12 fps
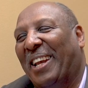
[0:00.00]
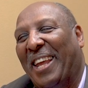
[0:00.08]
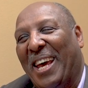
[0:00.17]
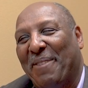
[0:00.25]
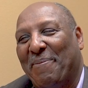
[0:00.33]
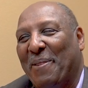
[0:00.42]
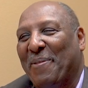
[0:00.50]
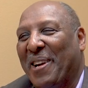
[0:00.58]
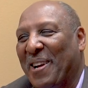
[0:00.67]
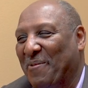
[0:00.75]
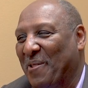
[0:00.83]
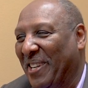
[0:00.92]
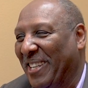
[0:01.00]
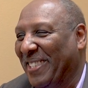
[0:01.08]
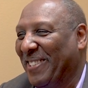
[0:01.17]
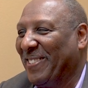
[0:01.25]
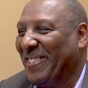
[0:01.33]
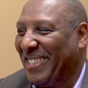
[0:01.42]
A lot of people had
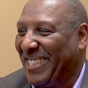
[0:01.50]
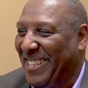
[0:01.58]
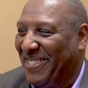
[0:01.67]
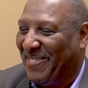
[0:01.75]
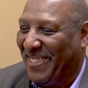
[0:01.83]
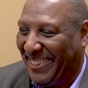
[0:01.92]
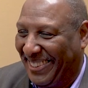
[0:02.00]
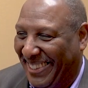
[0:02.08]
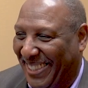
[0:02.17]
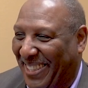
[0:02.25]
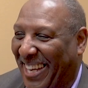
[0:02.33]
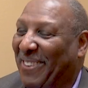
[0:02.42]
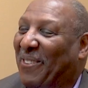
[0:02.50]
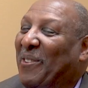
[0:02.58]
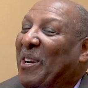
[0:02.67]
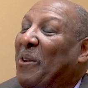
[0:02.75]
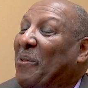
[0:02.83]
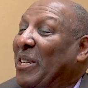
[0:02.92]
run-ins with Steve
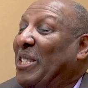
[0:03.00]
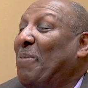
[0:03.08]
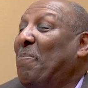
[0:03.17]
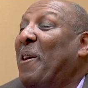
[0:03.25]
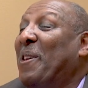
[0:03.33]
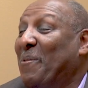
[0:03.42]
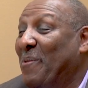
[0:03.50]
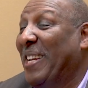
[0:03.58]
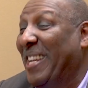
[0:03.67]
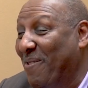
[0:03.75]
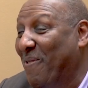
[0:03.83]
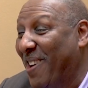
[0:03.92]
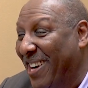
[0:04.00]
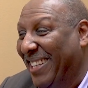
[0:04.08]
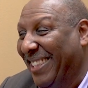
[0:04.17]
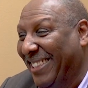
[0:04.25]
Wilson, which is part of what he wanted.